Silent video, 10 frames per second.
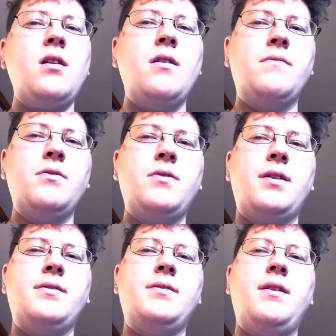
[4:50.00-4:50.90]
of
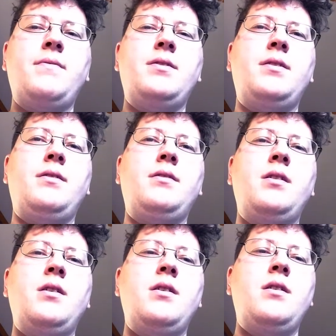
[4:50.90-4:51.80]
2017.
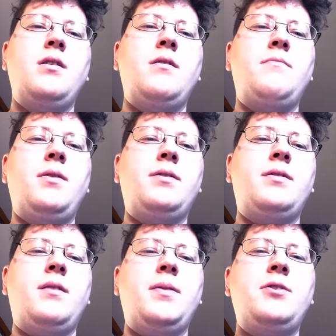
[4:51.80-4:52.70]

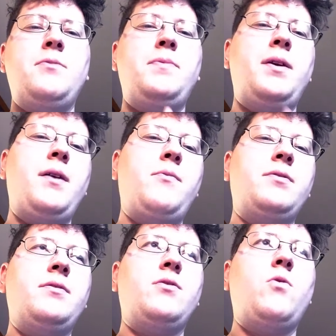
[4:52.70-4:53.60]
But my GPA
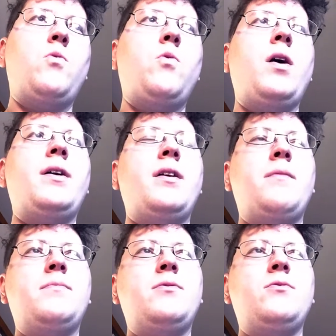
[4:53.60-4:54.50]
wasn't quite
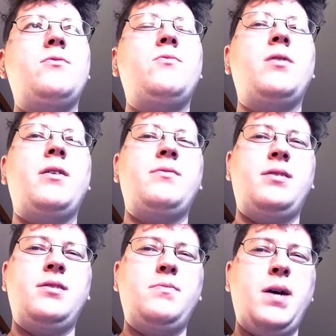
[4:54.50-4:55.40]
up to what I was
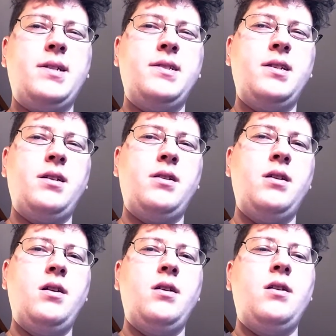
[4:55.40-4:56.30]
expecting
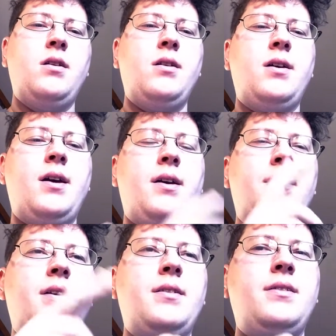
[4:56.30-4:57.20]

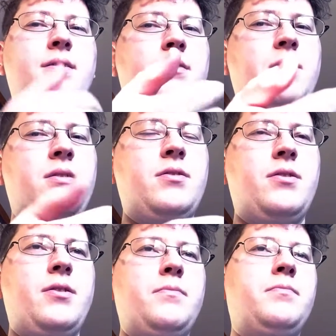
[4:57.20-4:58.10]
at the end of this
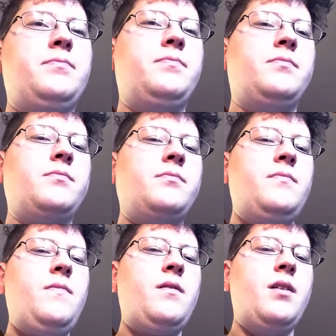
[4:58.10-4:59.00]
semester,
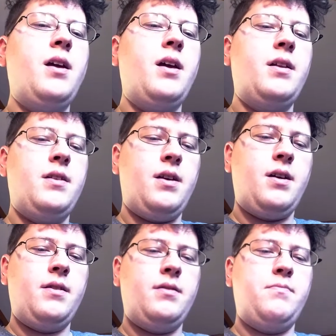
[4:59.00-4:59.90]
and
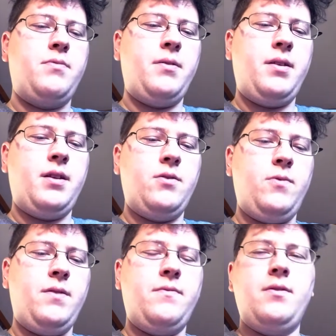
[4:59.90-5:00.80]
it's probably gonna have to
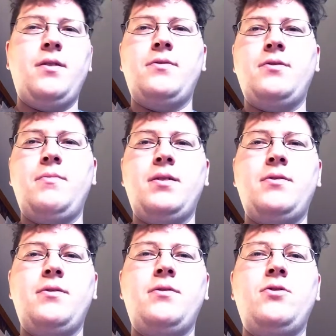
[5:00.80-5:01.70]
wait for another
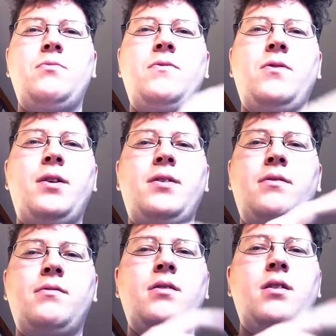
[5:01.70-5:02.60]
semester or two before I
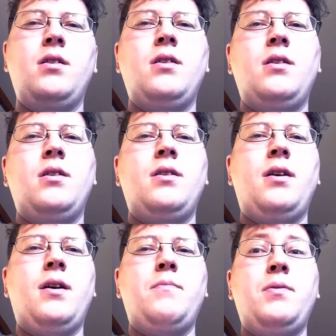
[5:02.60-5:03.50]
can
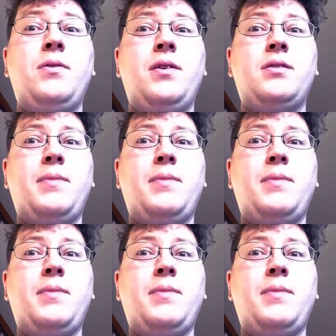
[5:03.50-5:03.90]
build things